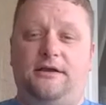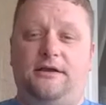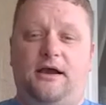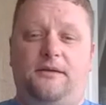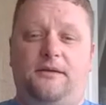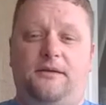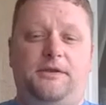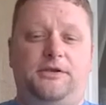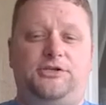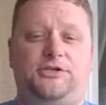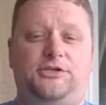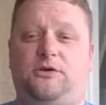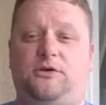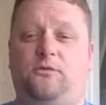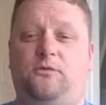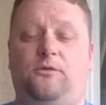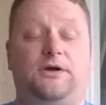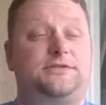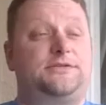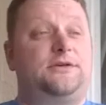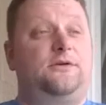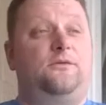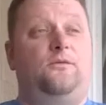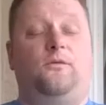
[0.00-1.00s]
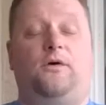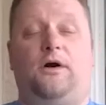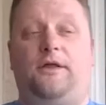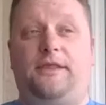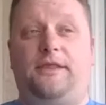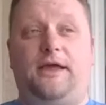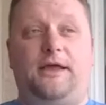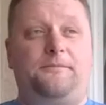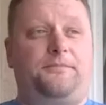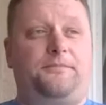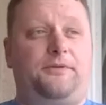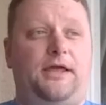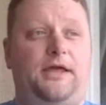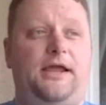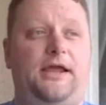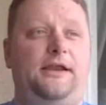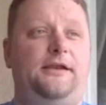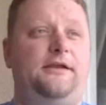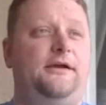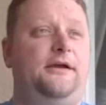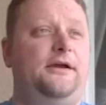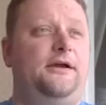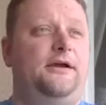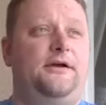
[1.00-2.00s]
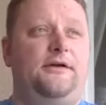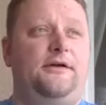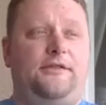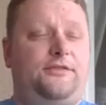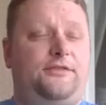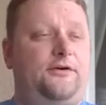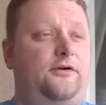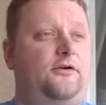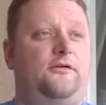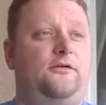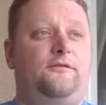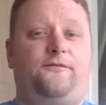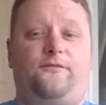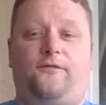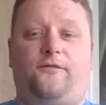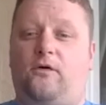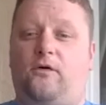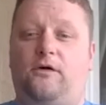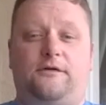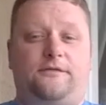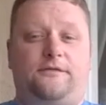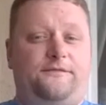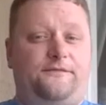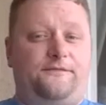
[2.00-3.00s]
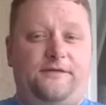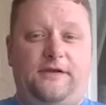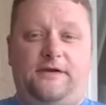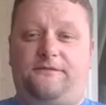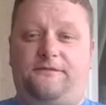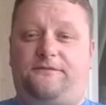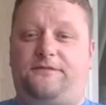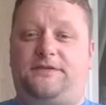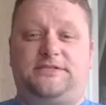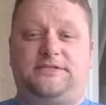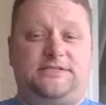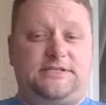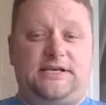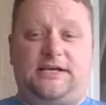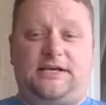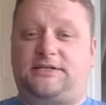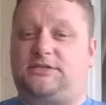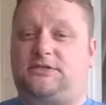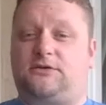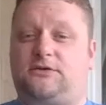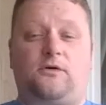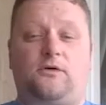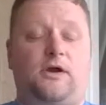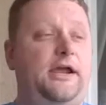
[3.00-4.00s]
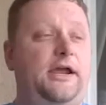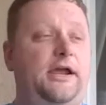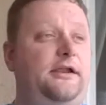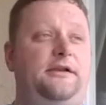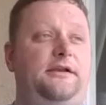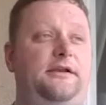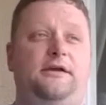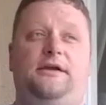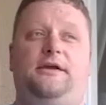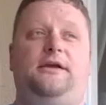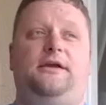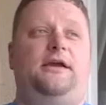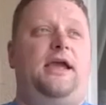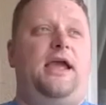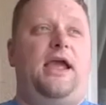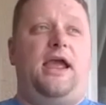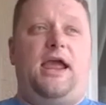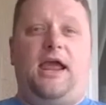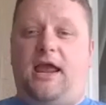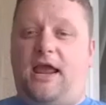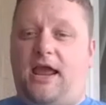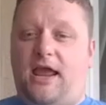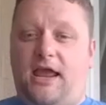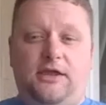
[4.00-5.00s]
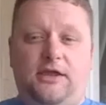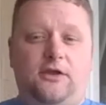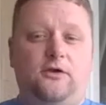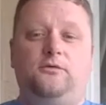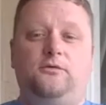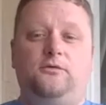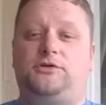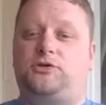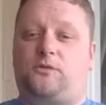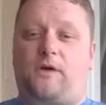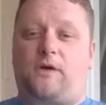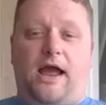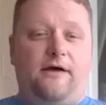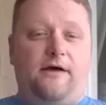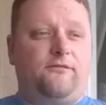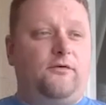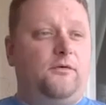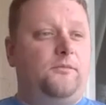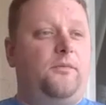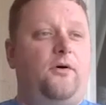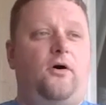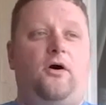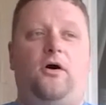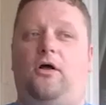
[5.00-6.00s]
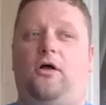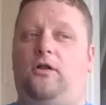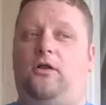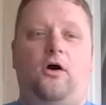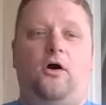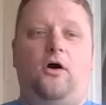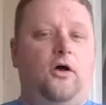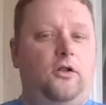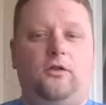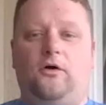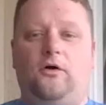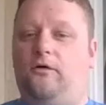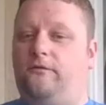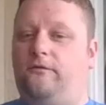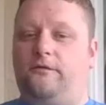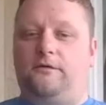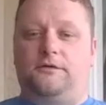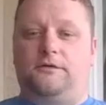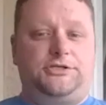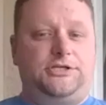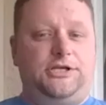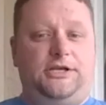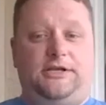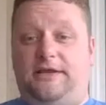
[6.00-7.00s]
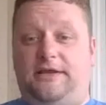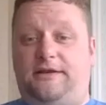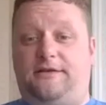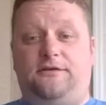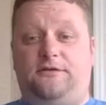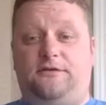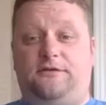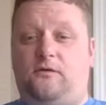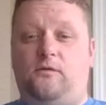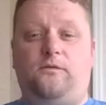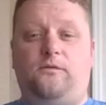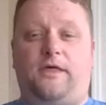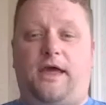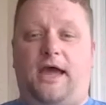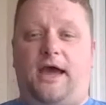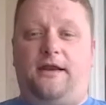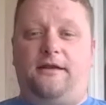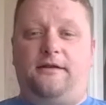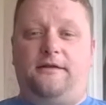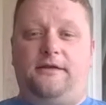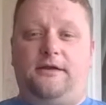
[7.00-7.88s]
I mean, she wasn't one that played third, fourth, fifth, sixth grade AAU travel ball all over. She didn't do that.